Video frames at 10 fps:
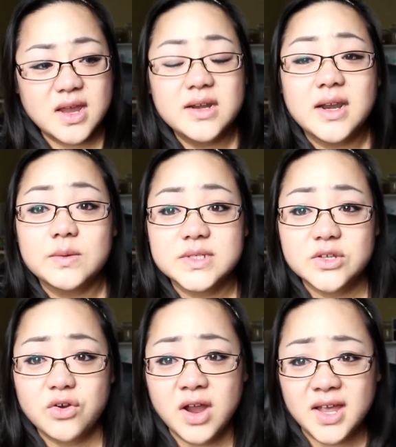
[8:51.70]
And I was
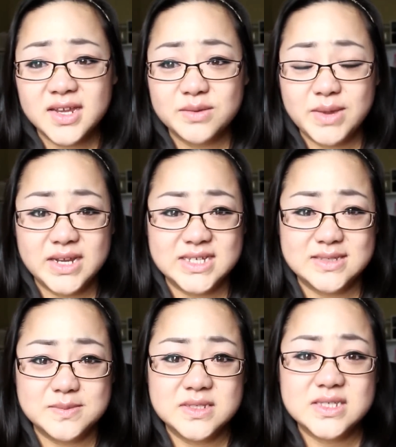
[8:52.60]
crying, and my
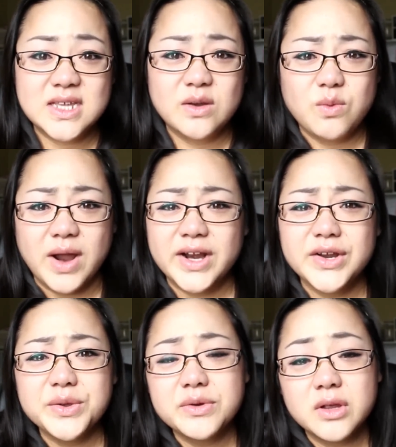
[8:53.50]
husband said, why
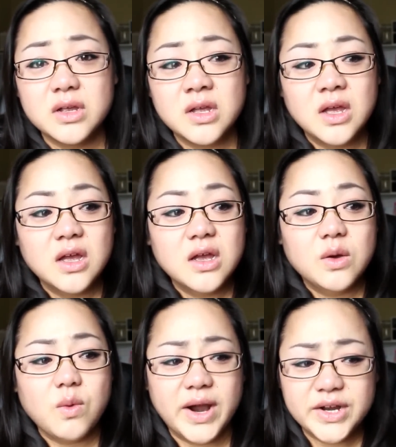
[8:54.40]

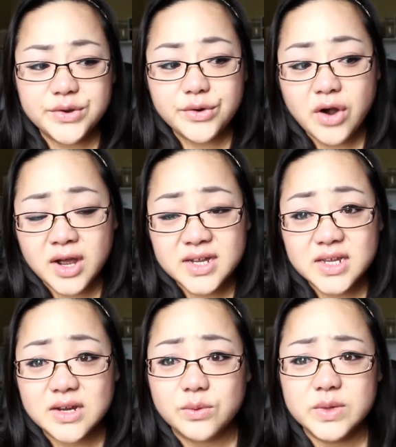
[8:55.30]
are you
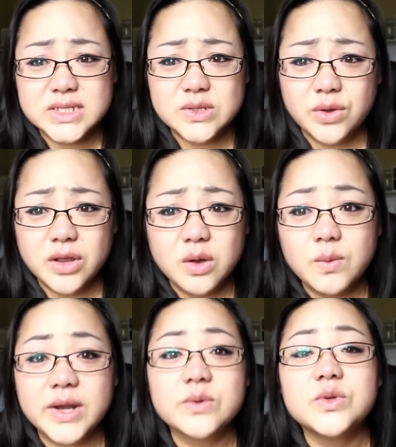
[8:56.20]
crying, or what's going on?
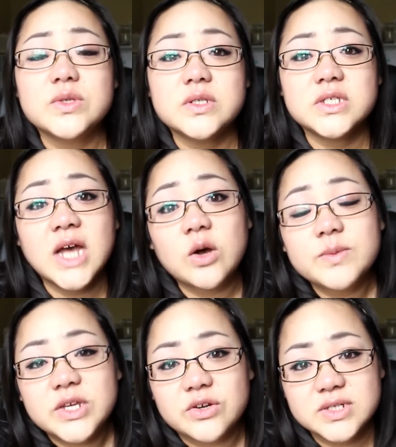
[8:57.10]
Why don't you tell
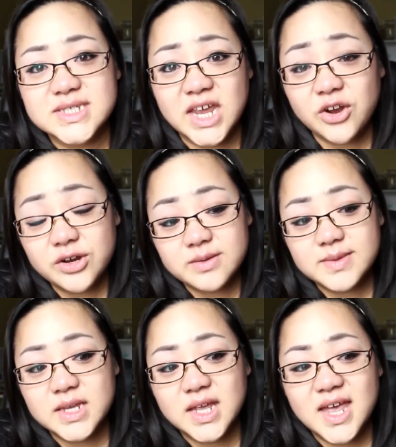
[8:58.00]
me? You're scaring
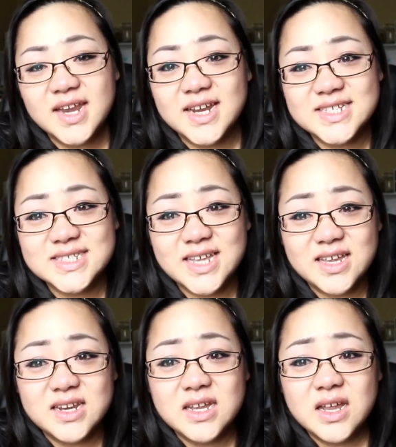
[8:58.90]
me. And I
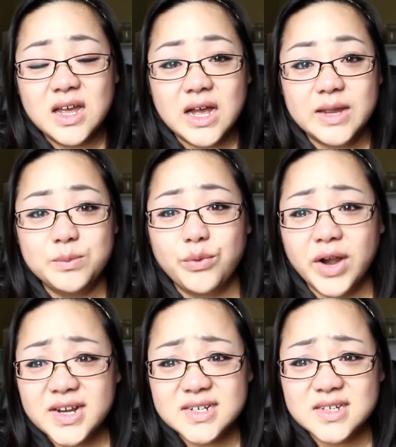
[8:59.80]
said, I'm
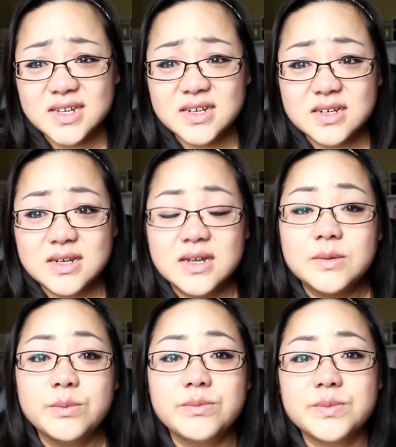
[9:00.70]
pregnant.
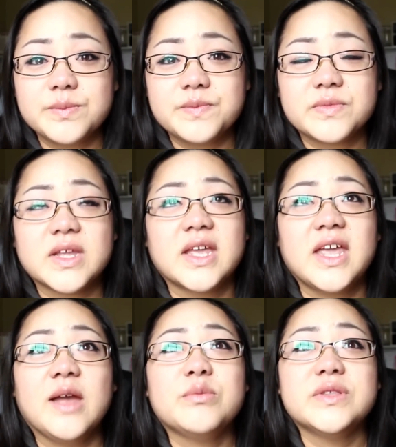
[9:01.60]
I
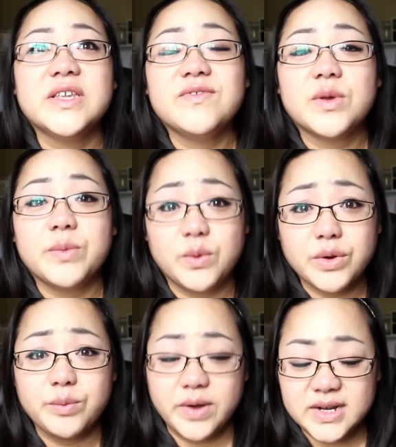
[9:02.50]
can't believe it, but
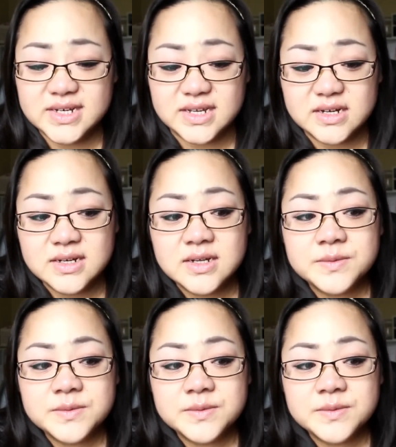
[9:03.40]
we're pregnant.